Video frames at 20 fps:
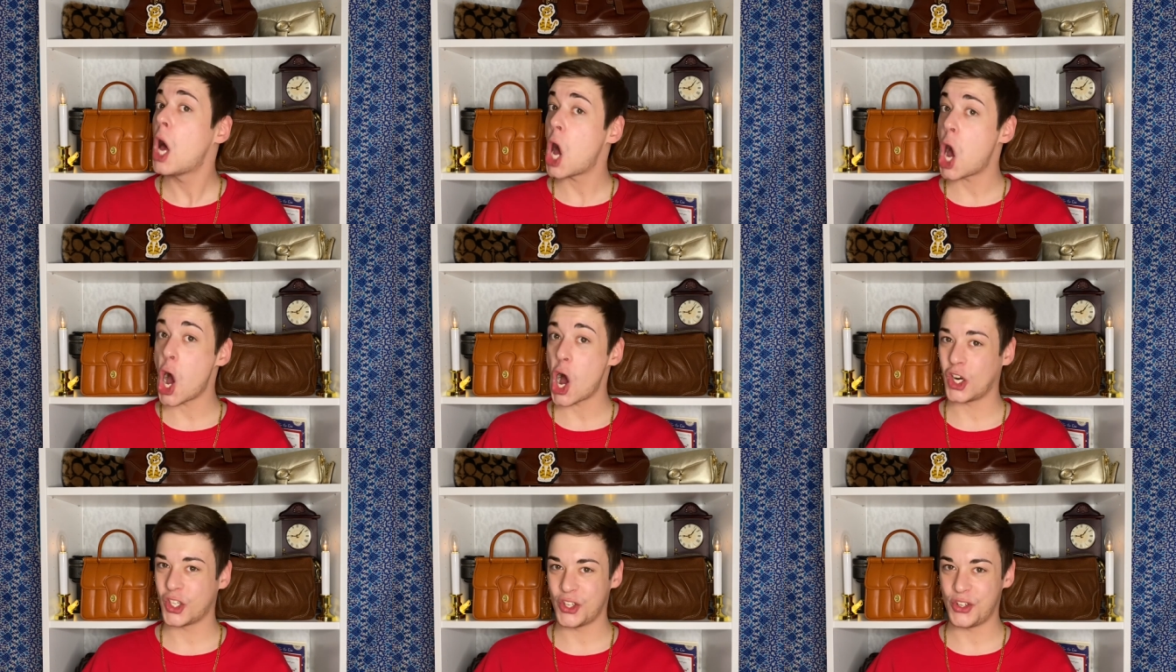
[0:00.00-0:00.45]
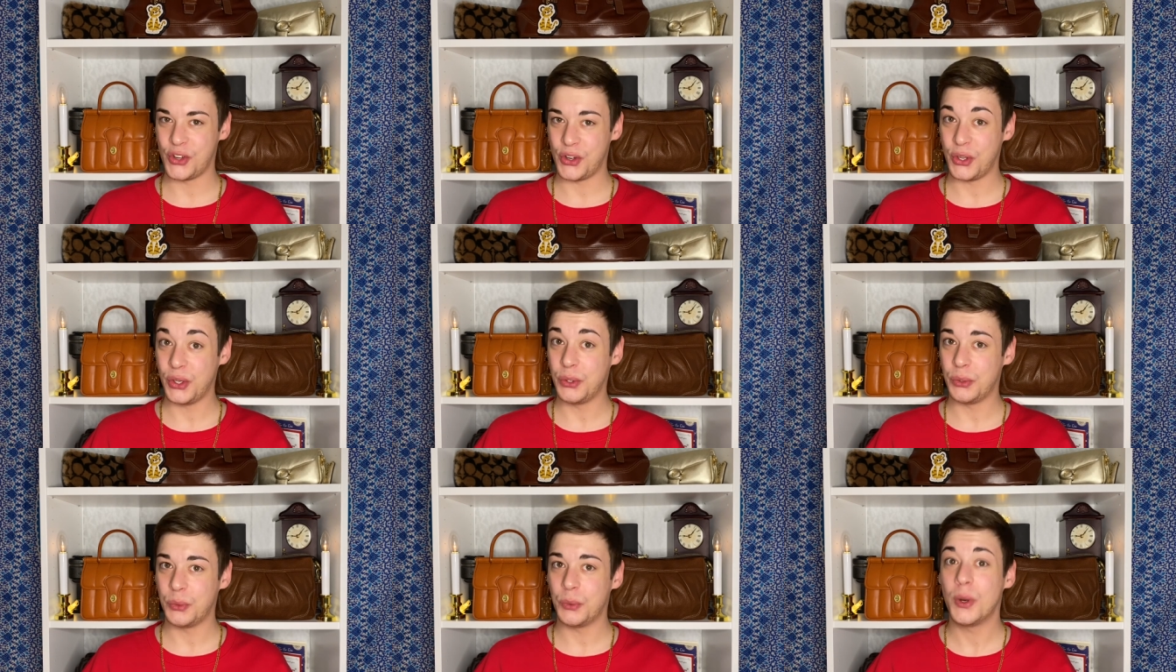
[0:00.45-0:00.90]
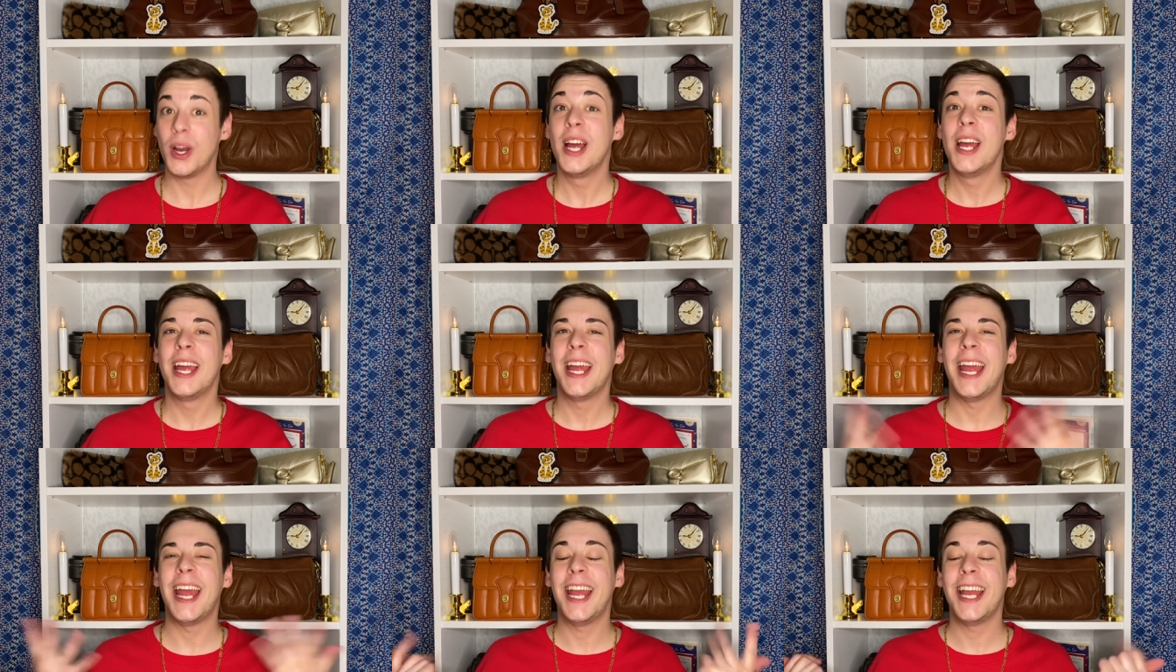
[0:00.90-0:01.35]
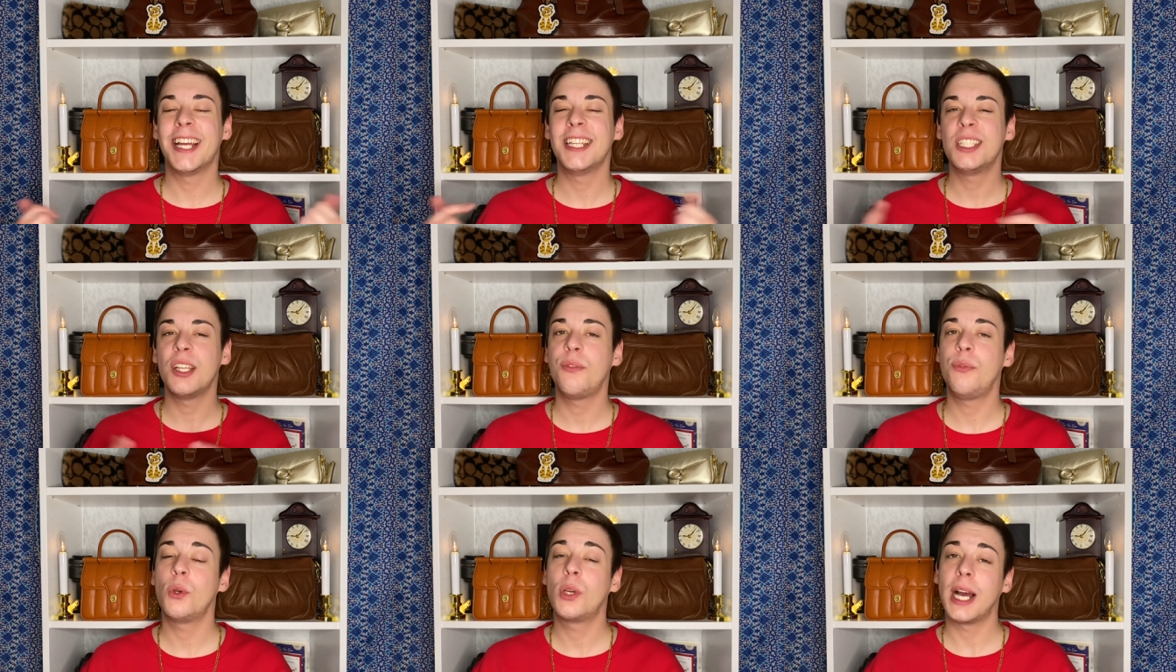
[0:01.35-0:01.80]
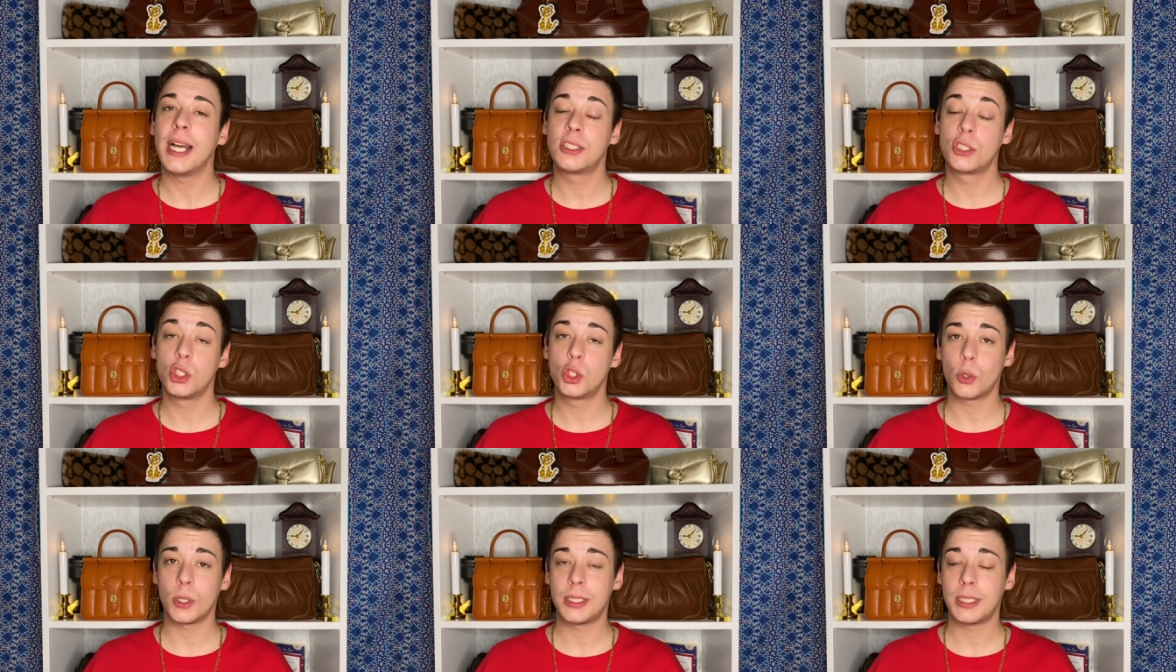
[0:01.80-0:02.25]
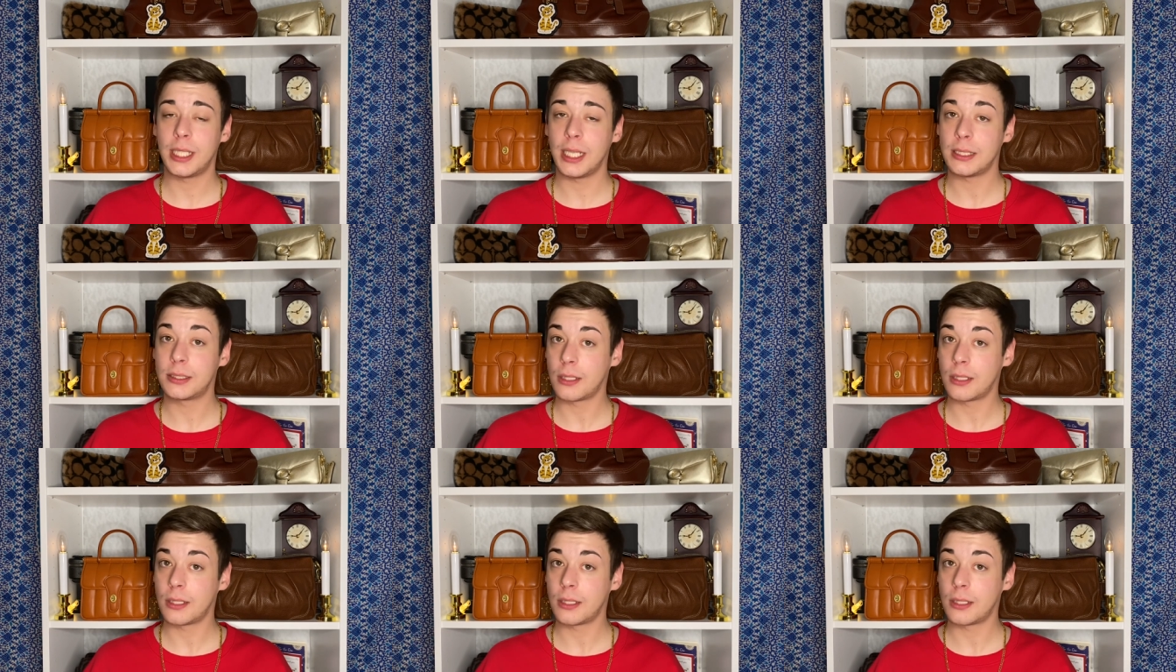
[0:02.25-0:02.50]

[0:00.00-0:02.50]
are new. And if you guys enjoyed today's